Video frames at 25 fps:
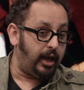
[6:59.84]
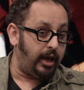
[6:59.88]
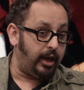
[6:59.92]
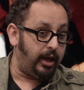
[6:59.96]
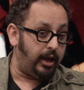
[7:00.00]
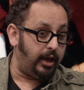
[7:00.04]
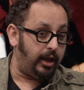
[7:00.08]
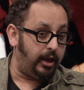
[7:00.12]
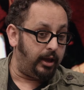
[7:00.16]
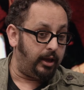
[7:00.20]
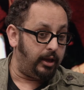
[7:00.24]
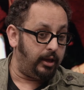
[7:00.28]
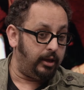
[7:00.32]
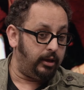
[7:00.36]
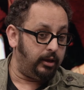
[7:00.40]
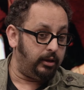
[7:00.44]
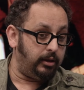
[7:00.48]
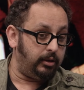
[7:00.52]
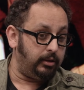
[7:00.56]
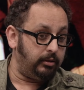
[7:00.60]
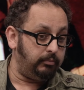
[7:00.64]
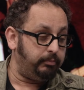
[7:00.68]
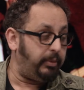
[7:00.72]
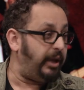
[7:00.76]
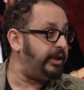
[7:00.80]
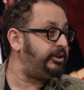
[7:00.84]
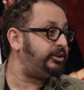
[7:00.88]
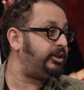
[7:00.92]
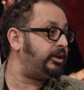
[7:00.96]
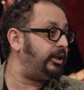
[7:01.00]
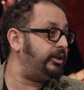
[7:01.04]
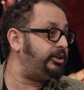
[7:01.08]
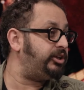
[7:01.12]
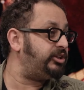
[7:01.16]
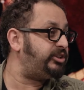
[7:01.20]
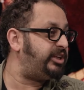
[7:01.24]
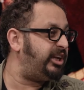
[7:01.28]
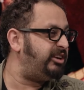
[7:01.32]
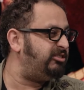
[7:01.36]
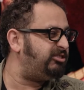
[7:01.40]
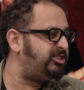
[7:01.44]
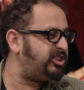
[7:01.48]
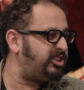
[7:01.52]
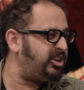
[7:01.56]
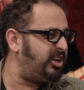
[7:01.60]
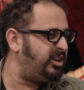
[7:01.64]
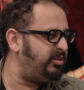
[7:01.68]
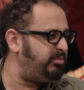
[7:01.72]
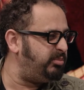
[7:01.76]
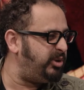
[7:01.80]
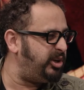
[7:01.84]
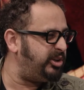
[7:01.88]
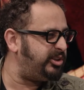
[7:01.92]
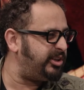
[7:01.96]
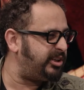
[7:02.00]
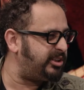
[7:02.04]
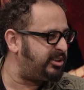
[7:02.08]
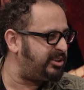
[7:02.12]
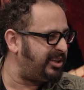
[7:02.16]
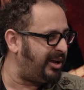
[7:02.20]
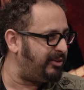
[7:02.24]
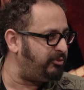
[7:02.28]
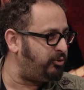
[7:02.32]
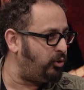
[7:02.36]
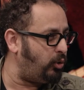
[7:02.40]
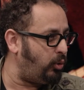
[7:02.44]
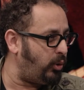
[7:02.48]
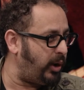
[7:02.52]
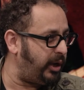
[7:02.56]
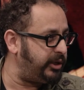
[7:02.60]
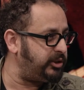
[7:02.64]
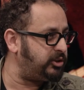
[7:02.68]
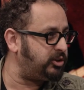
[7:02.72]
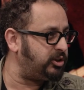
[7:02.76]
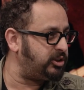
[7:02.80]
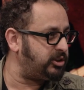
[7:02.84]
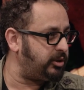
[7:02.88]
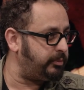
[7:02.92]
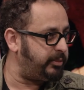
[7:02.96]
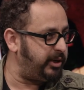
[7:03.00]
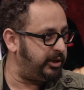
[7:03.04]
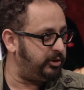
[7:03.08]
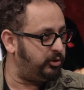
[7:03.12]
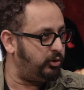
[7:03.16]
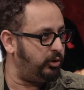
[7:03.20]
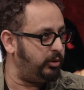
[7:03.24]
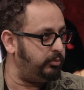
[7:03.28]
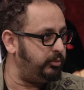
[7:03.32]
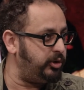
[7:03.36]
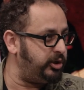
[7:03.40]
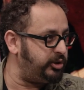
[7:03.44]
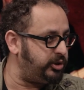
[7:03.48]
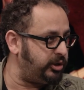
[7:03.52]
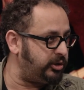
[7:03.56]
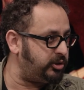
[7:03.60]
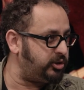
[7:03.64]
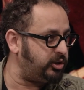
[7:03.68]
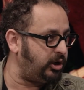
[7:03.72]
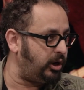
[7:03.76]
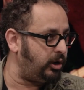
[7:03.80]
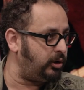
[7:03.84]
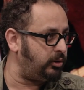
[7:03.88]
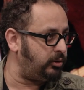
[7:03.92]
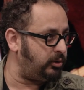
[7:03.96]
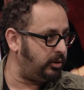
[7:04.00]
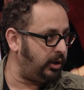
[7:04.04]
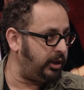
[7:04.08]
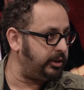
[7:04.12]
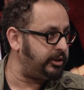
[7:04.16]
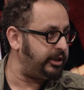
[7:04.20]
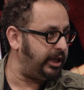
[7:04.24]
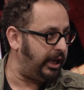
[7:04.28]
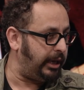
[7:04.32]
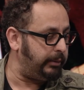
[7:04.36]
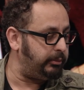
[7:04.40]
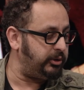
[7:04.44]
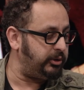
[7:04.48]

Uh, basically, just interested in music stuff always because I've been doing music show at the